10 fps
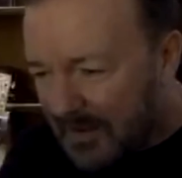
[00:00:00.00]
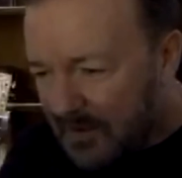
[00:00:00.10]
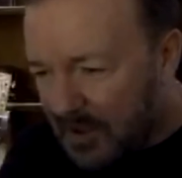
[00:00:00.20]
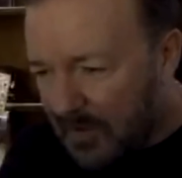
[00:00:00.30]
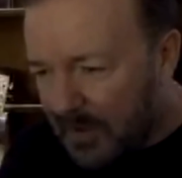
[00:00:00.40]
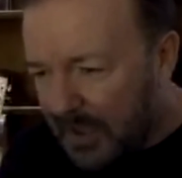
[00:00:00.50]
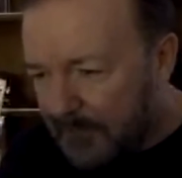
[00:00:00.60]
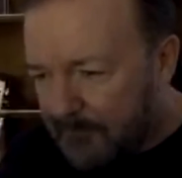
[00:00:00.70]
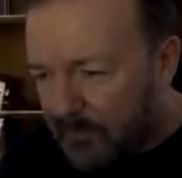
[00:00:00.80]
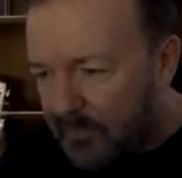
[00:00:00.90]

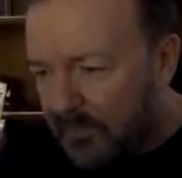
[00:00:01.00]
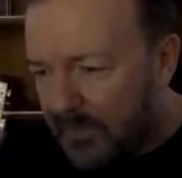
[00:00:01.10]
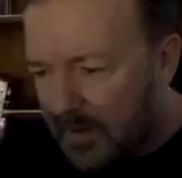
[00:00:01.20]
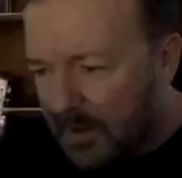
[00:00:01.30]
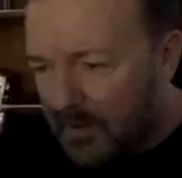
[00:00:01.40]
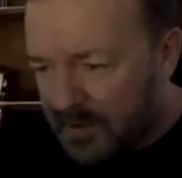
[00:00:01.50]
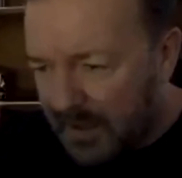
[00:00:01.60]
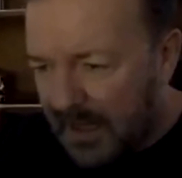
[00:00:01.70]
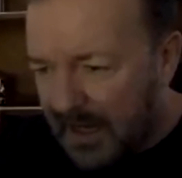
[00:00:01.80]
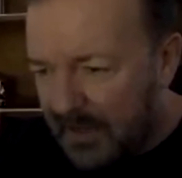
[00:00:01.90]
Joey, who's a
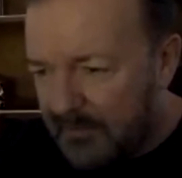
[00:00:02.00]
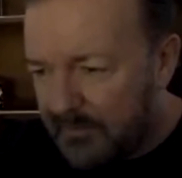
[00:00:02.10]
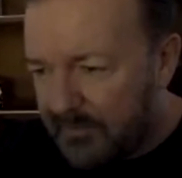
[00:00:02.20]
cat.